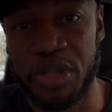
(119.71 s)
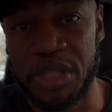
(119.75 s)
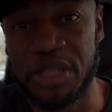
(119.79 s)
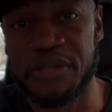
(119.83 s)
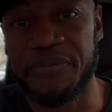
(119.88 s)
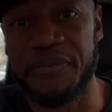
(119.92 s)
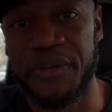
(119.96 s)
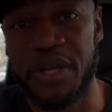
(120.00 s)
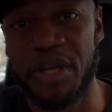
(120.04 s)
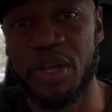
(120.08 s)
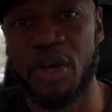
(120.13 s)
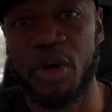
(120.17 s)

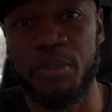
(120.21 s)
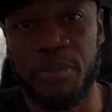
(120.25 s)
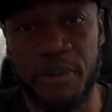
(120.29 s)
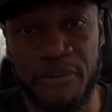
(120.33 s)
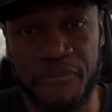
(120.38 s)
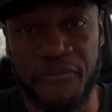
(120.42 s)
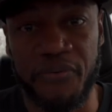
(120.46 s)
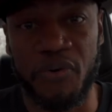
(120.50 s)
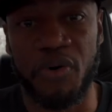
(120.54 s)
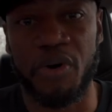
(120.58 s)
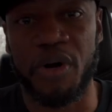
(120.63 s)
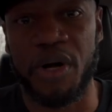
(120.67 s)
this video
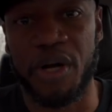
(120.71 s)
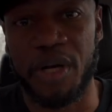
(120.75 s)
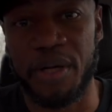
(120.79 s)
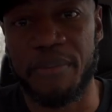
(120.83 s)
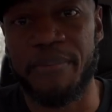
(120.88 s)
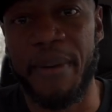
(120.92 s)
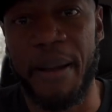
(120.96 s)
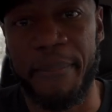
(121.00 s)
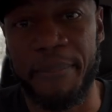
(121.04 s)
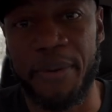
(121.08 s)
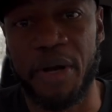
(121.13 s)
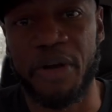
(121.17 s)

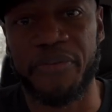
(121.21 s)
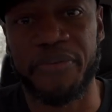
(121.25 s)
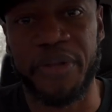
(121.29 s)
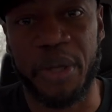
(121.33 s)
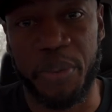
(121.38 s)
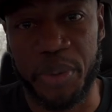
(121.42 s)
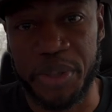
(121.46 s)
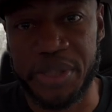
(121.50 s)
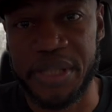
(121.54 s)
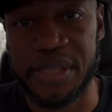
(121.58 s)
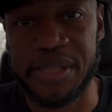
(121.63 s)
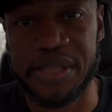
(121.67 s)
before my
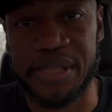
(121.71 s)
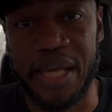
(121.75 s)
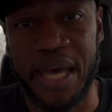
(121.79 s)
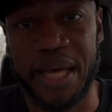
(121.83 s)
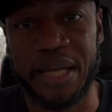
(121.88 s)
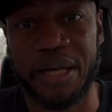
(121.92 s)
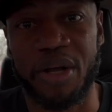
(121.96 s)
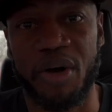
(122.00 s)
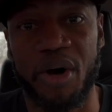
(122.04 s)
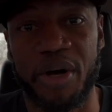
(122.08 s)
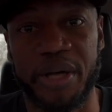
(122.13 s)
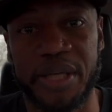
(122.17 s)
birthday, which is
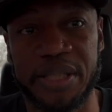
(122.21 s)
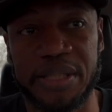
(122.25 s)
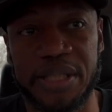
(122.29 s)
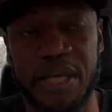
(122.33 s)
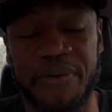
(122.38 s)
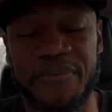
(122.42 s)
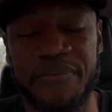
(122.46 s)
Saturday, August